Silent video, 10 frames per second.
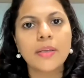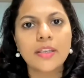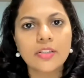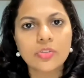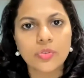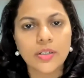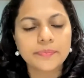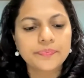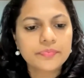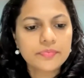baking soda.
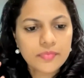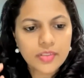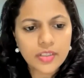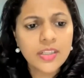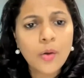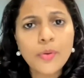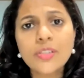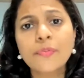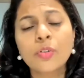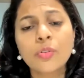Now,
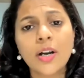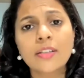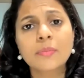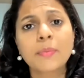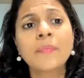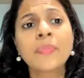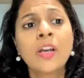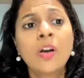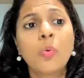if you ask me,